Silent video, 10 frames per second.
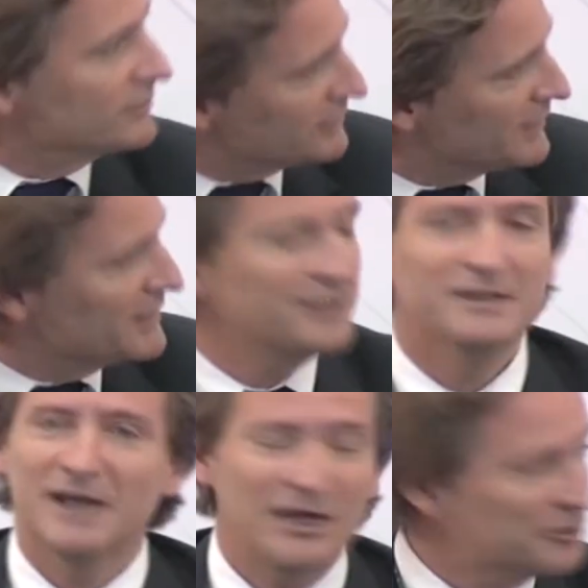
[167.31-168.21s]
See,
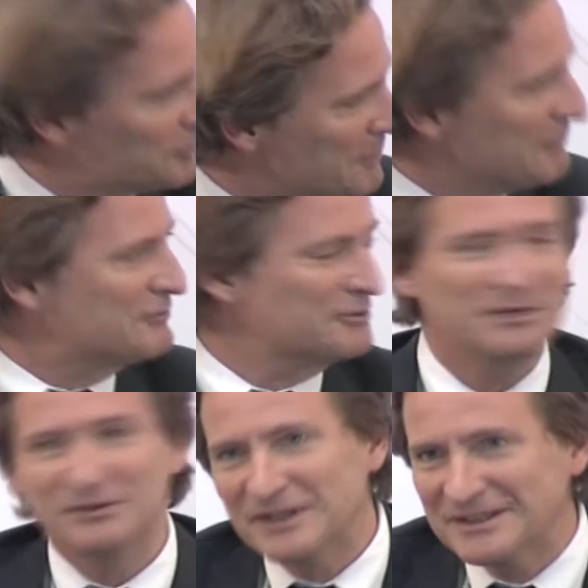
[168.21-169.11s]
I agree with
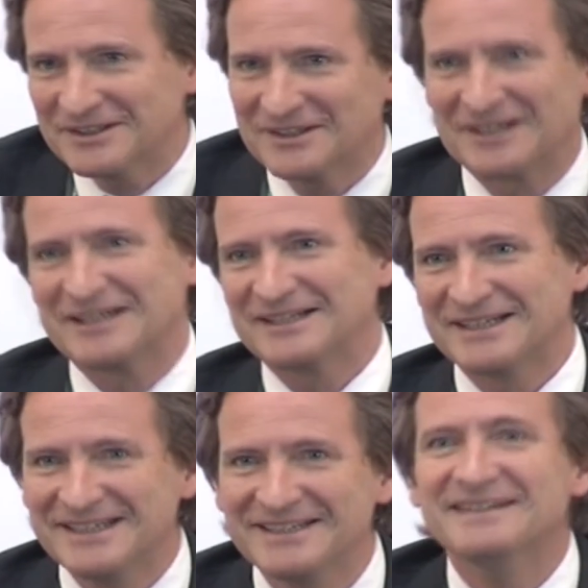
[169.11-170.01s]
you on that,
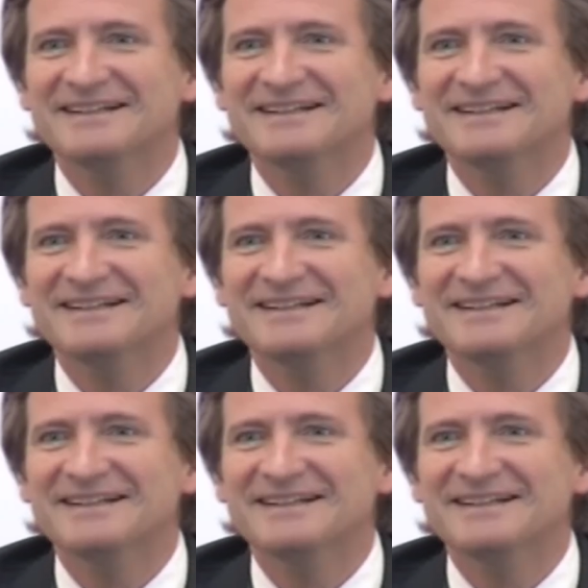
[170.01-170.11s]
clearly.